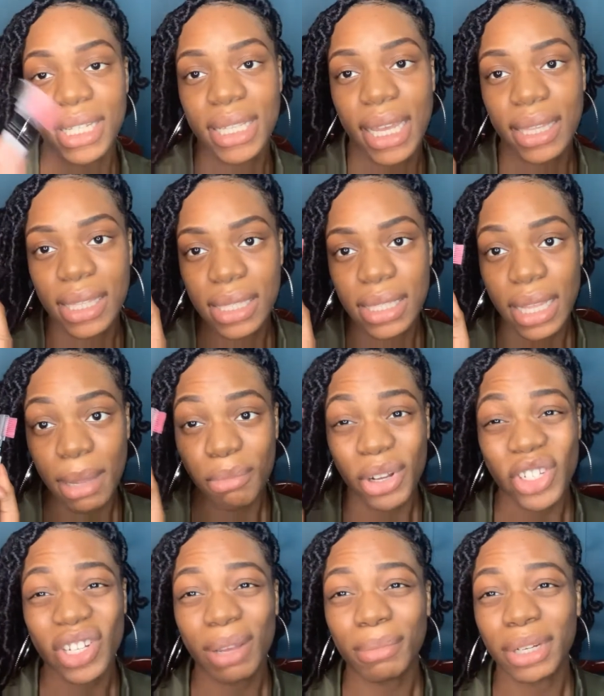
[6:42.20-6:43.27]
take this same
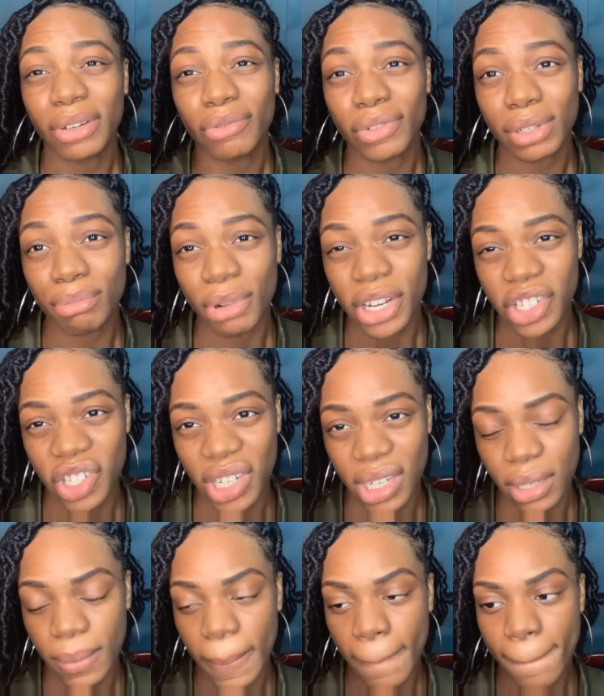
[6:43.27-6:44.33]
brush and I'm gonna rebrush it,
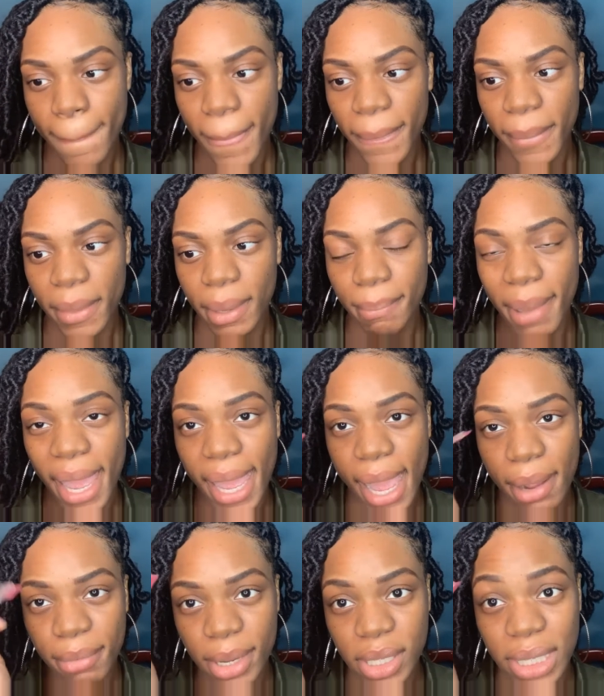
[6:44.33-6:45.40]
my
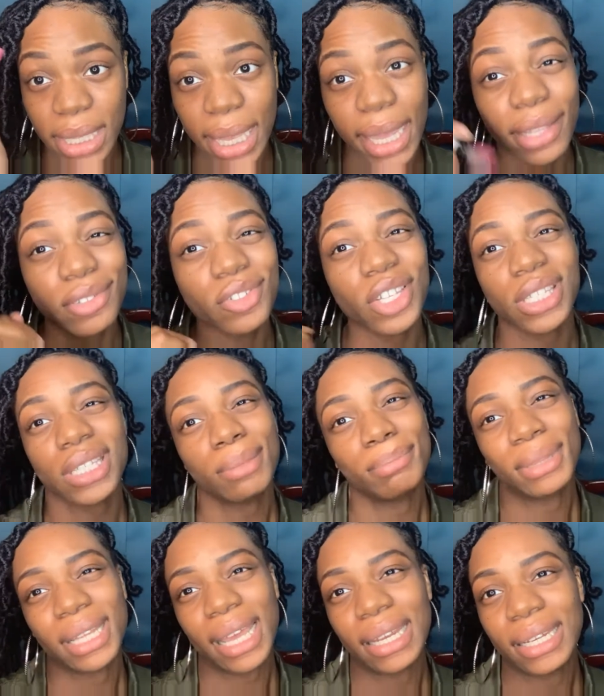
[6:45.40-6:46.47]
eyebrows again, just to
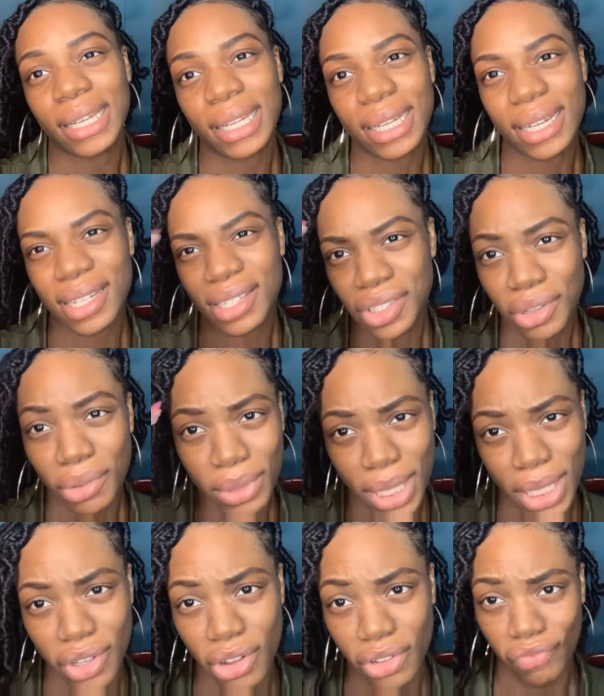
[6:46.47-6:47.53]
blend in so
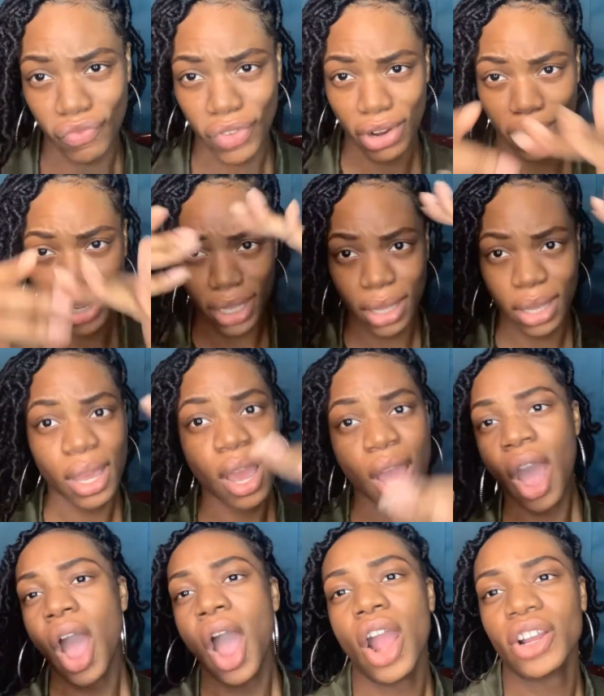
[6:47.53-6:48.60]
things aren't very
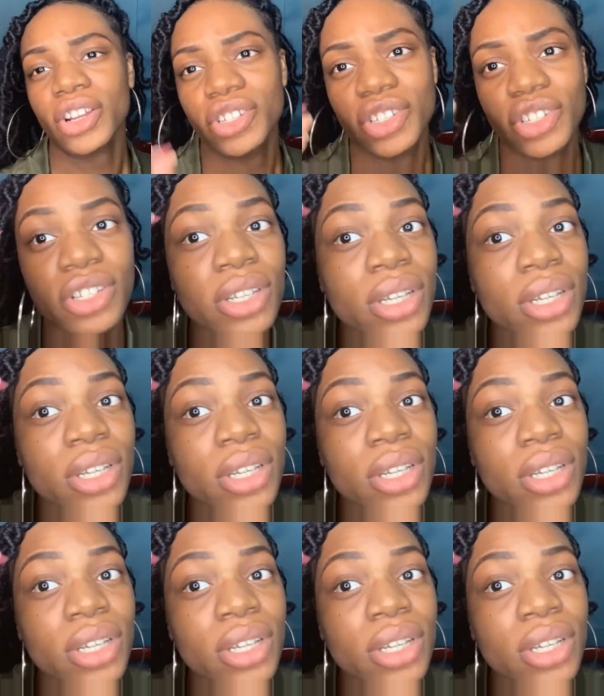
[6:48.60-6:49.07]
harsh.